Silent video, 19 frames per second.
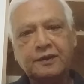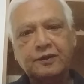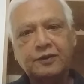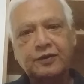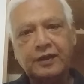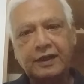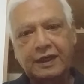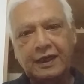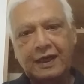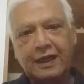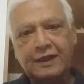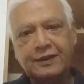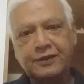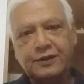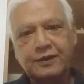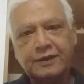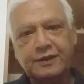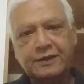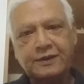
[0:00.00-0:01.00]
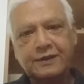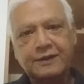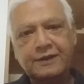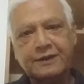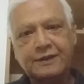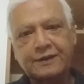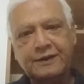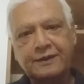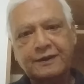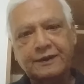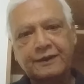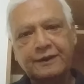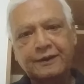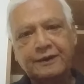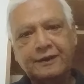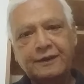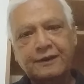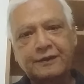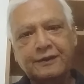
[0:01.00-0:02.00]
three lectures
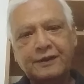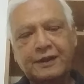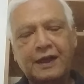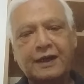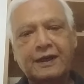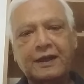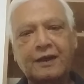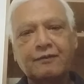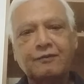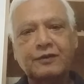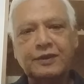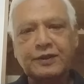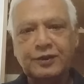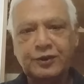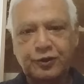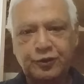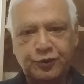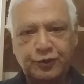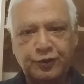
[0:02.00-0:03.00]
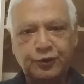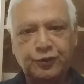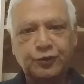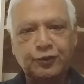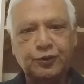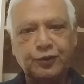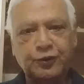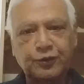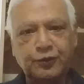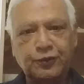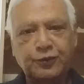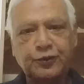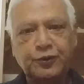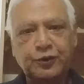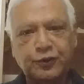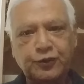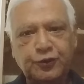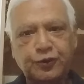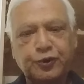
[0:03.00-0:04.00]
that have reached to you through
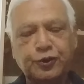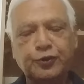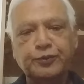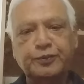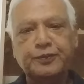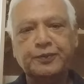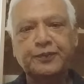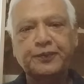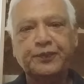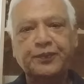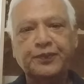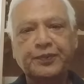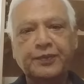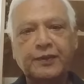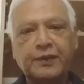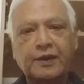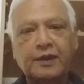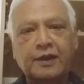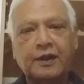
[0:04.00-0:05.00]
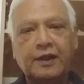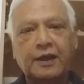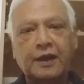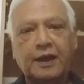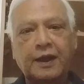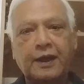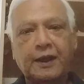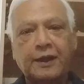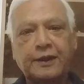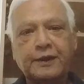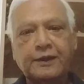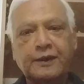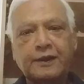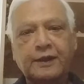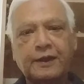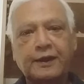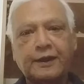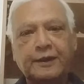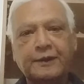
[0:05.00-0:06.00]
YouTube. And
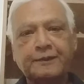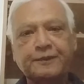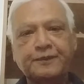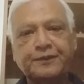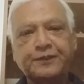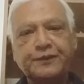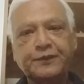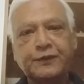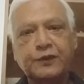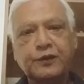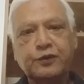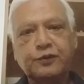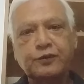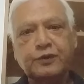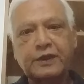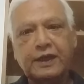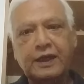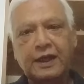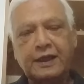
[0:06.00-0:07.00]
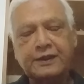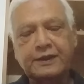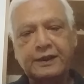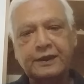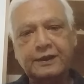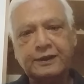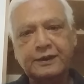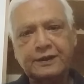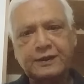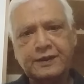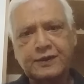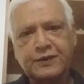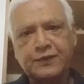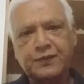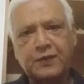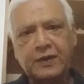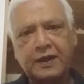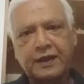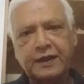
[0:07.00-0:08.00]
today, I think this is
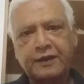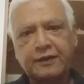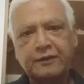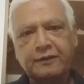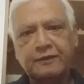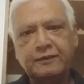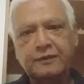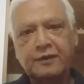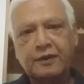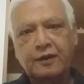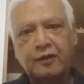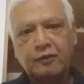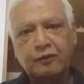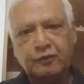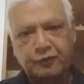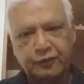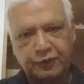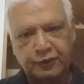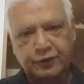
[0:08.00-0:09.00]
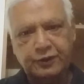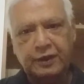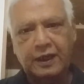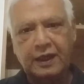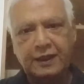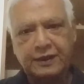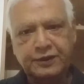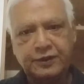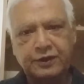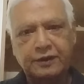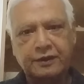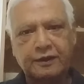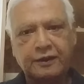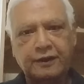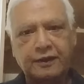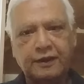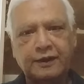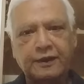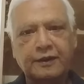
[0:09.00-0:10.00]
my fourth lecture
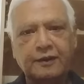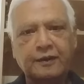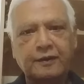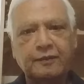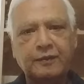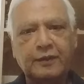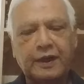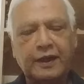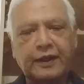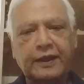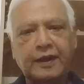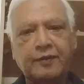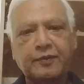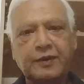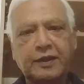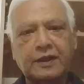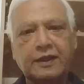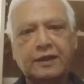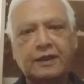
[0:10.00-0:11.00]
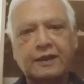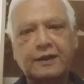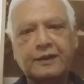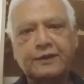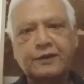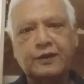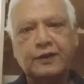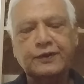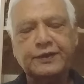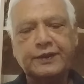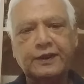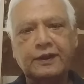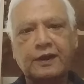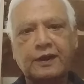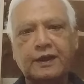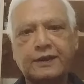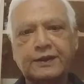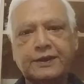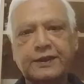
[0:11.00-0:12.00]
on biochemical
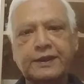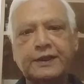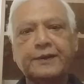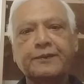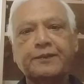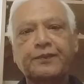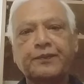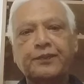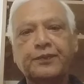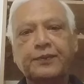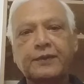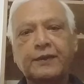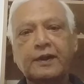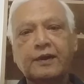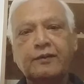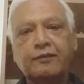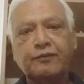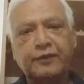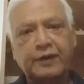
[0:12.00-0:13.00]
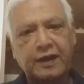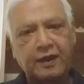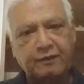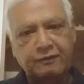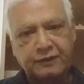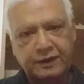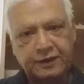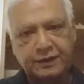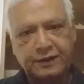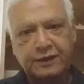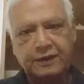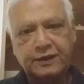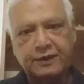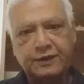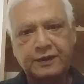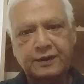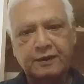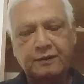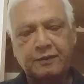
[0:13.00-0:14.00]
toxicology. We have
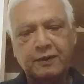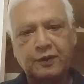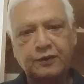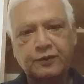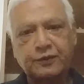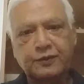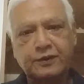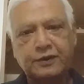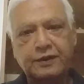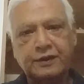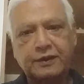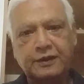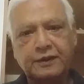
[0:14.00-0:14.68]
discussed about